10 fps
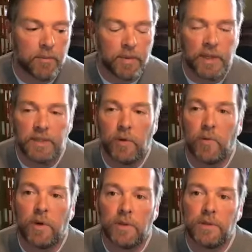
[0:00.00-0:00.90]
rate replacement
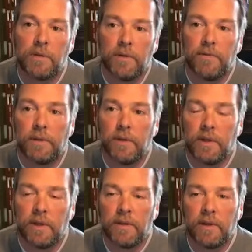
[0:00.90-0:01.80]
warrants are different there
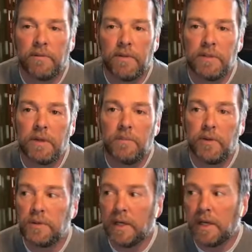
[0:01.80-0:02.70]
you can think of these
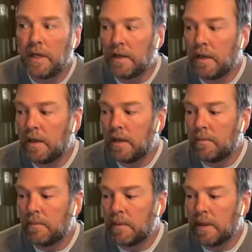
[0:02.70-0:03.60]
almost like
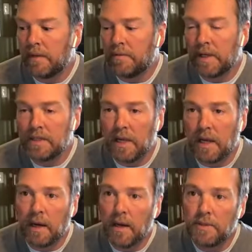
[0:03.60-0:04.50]
um, kind of like
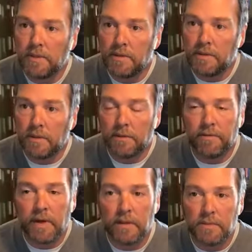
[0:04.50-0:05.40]
stock options or
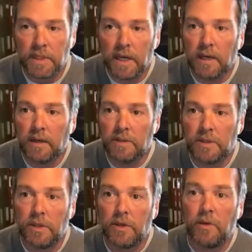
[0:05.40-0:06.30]
phantom stock
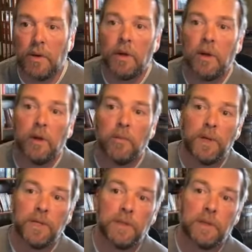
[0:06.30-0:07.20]
so
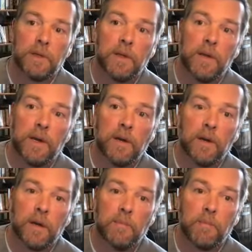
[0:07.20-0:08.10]
basically they
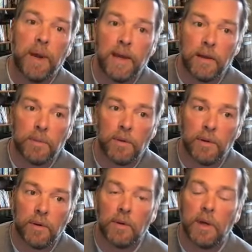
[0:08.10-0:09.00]
are
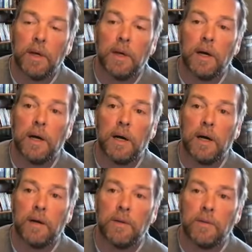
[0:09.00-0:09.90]
payable uh,